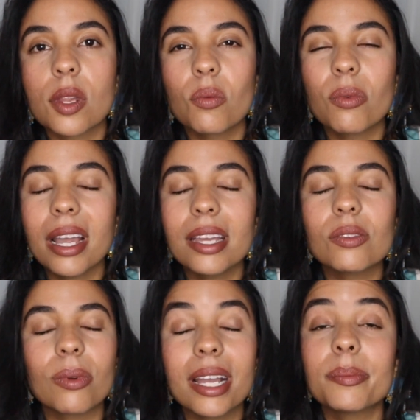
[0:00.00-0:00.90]

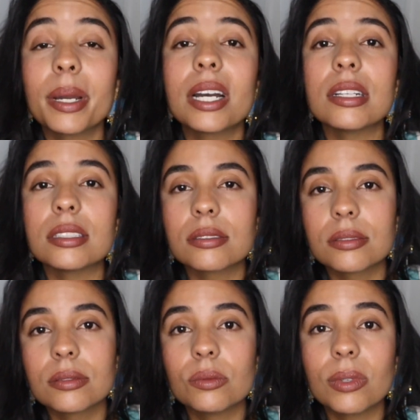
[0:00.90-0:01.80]
Write about it.
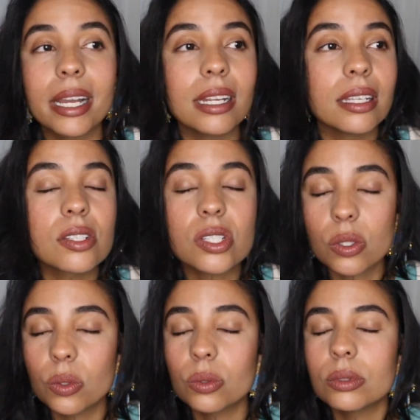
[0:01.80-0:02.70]
Writing is
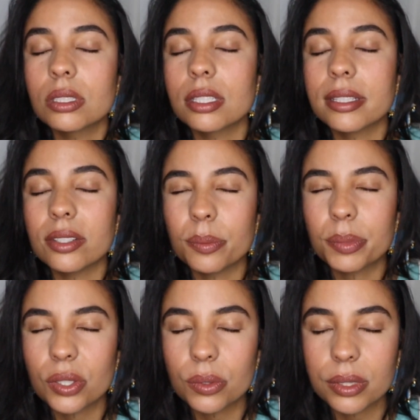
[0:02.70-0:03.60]
so
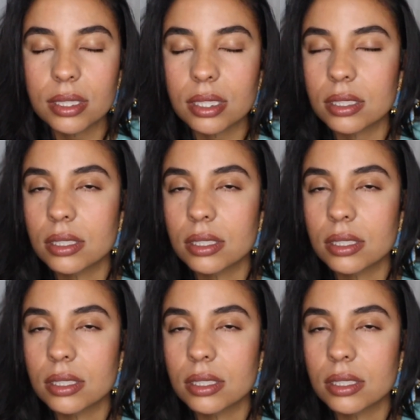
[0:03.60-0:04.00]
therapeutic.